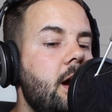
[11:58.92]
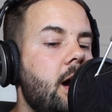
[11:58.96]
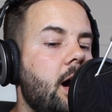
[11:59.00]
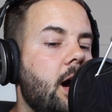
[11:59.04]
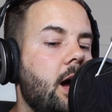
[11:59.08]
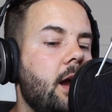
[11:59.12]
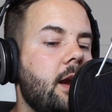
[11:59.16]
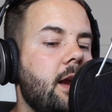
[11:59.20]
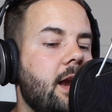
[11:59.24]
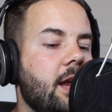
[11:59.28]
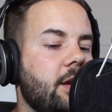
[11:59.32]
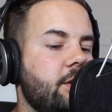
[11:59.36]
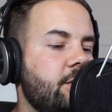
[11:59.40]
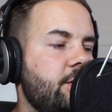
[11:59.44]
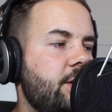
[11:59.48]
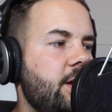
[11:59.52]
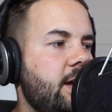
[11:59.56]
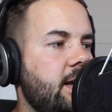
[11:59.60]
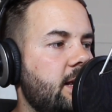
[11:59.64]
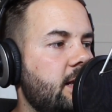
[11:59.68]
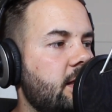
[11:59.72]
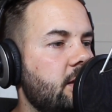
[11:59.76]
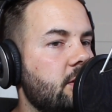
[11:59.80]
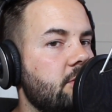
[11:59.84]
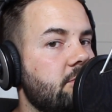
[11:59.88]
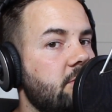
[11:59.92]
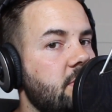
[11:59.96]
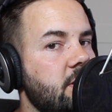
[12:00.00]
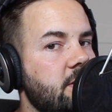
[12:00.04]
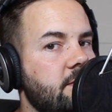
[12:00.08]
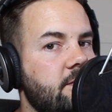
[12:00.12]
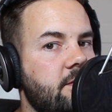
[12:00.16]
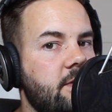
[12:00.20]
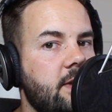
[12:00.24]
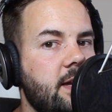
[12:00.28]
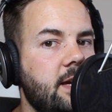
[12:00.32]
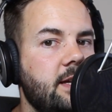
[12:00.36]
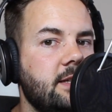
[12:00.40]
And I think the
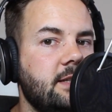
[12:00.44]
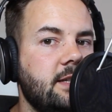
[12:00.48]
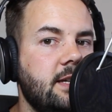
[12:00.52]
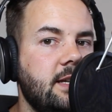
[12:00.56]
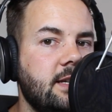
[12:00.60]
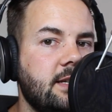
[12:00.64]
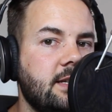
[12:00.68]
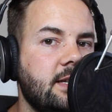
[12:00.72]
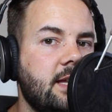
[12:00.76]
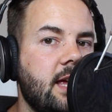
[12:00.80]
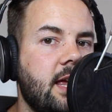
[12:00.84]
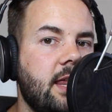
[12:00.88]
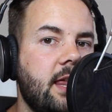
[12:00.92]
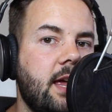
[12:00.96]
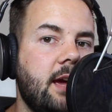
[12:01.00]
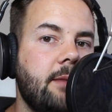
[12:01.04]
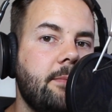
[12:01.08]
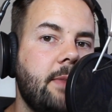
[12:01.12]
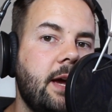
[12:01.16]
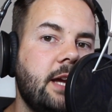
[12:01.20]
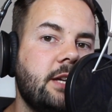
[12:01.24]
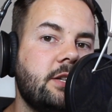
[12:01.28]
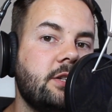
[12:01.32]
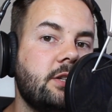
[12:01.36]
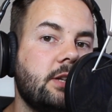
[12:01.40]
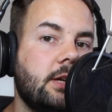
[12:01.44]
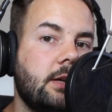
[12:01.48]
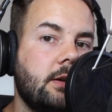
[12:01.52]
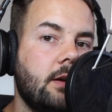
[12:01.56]
reason for this is that they're based